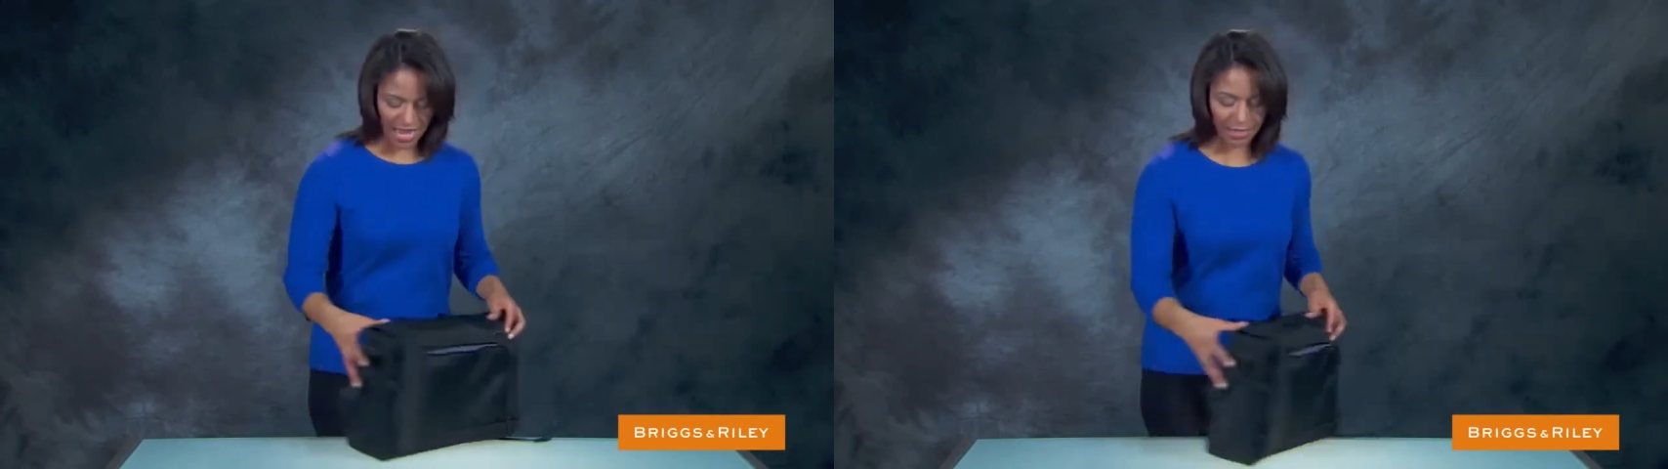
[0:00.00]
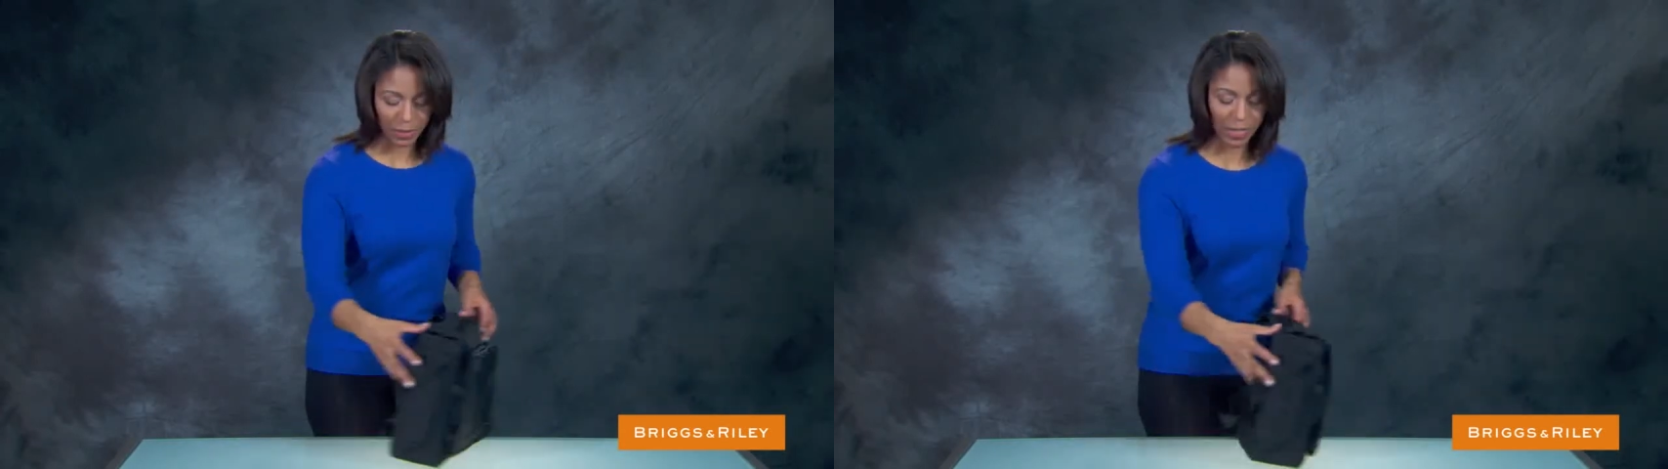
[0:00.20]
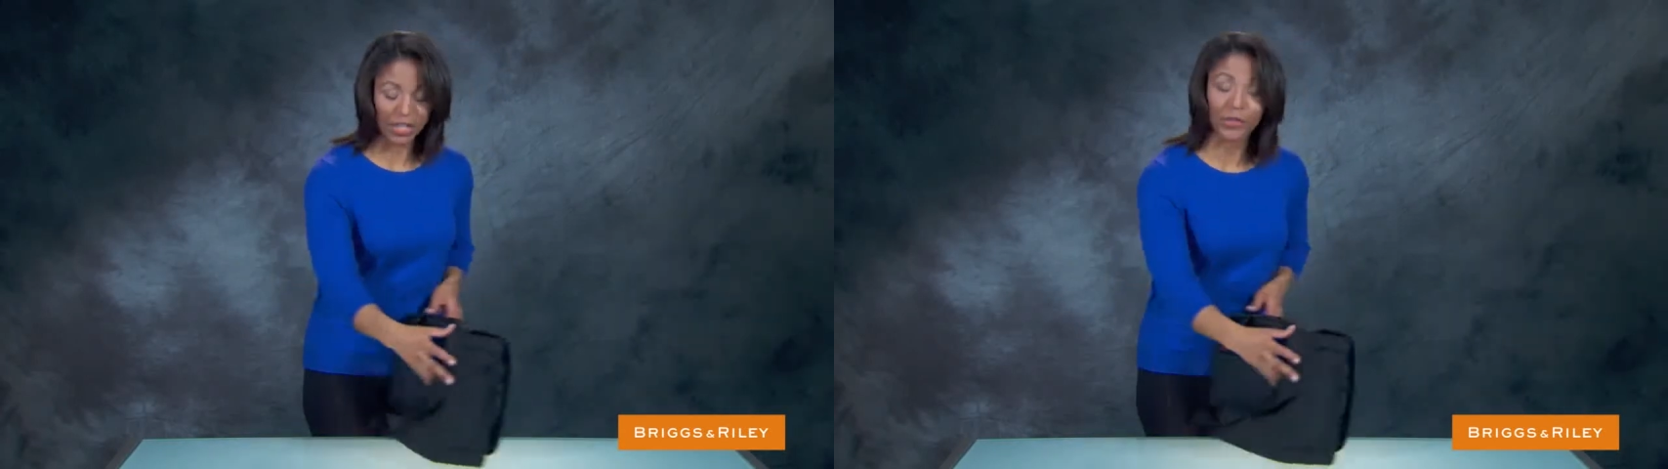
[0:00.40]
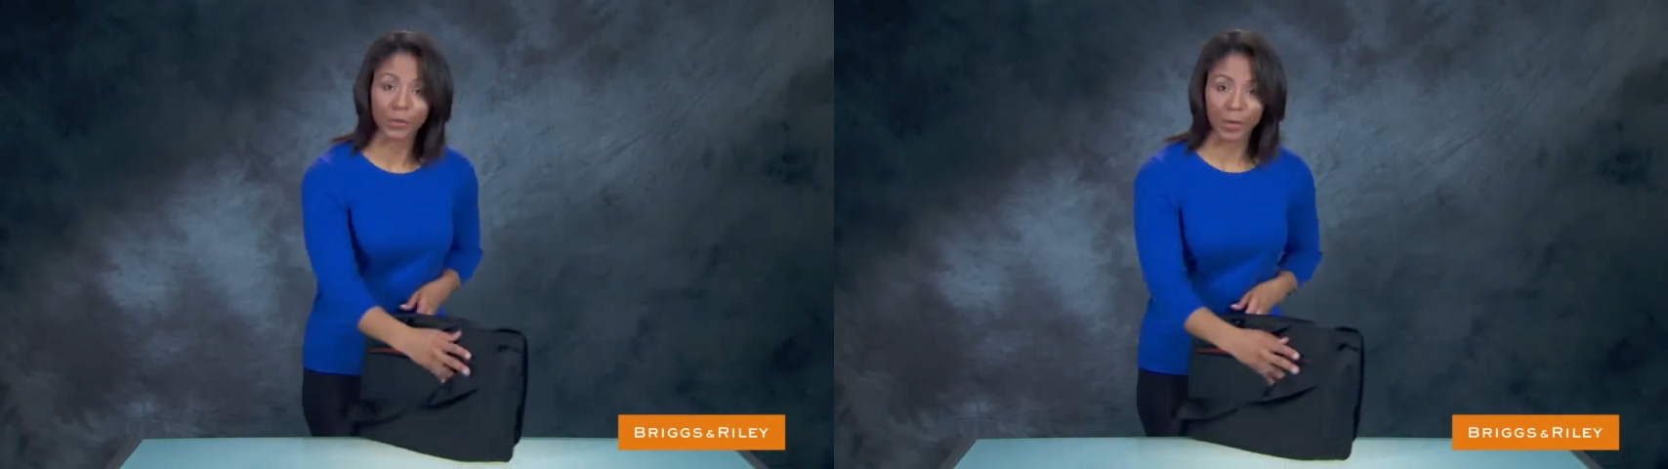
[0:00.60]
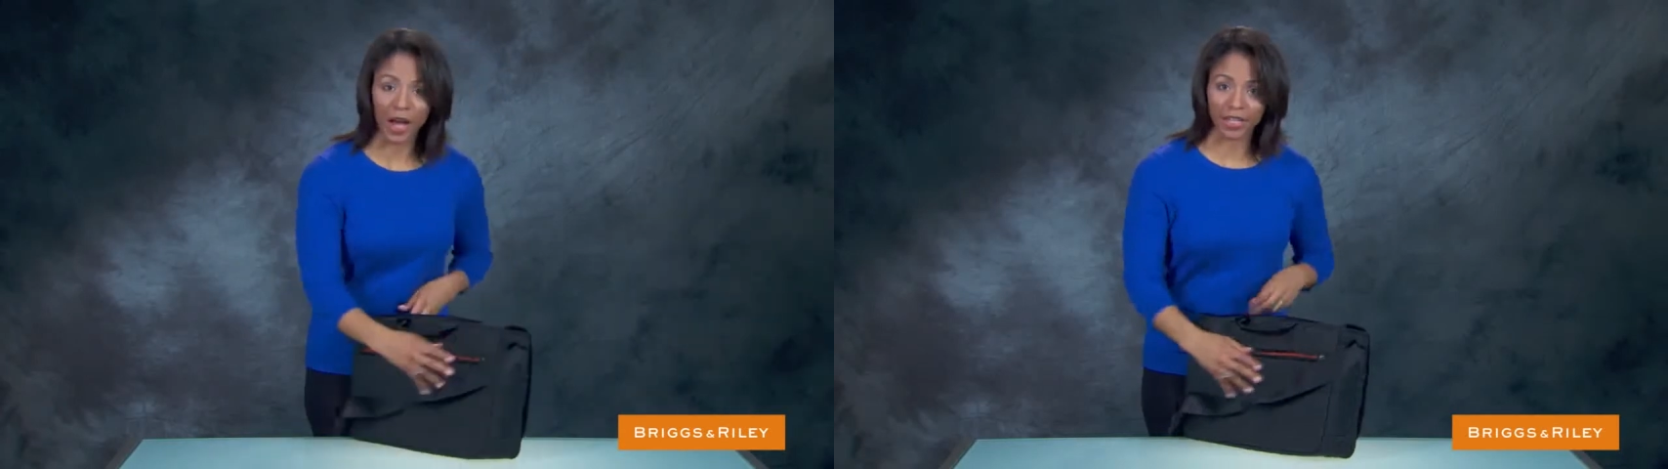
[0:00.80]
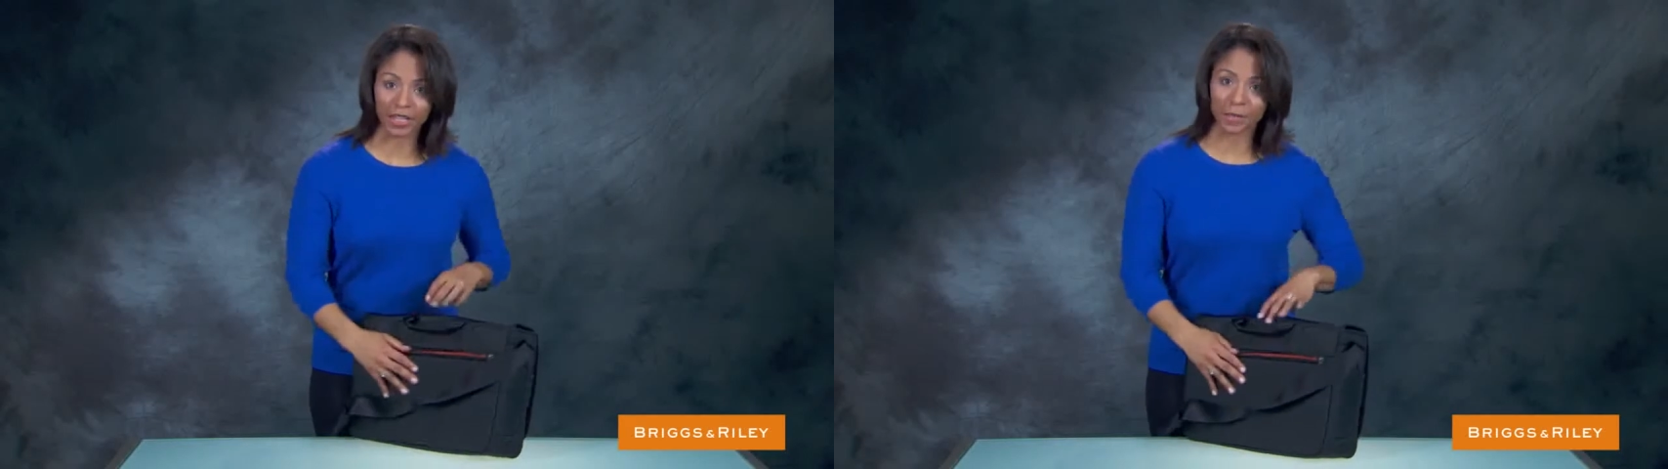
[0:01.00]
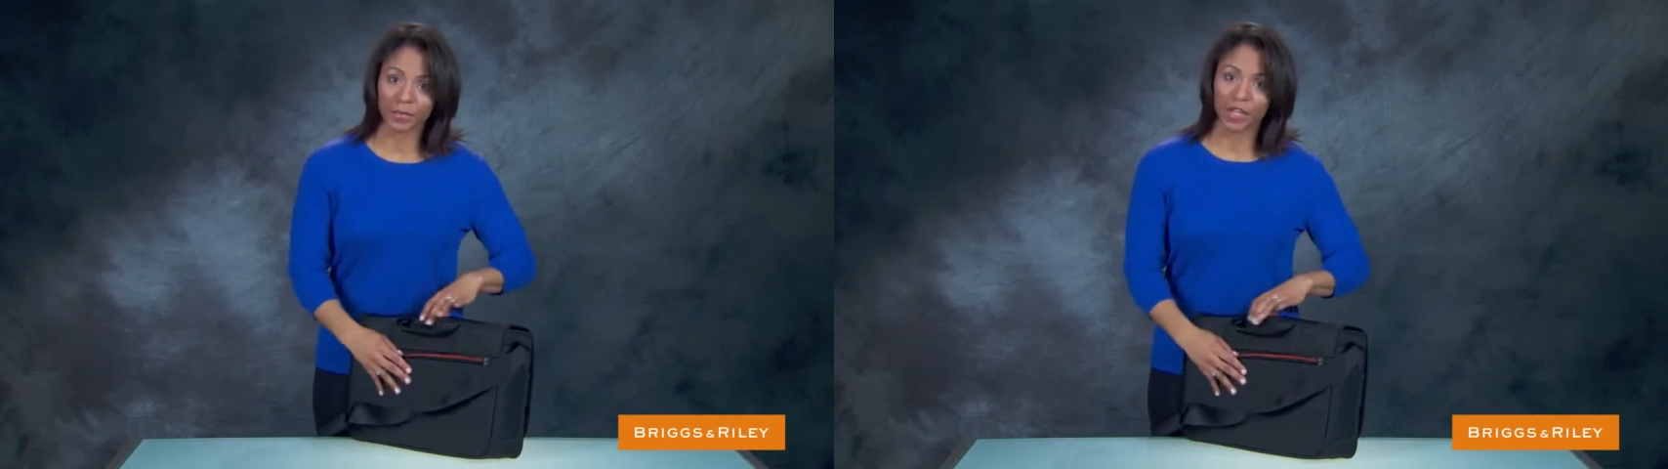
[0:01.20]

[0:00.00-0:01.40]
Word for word: a speed-through pocket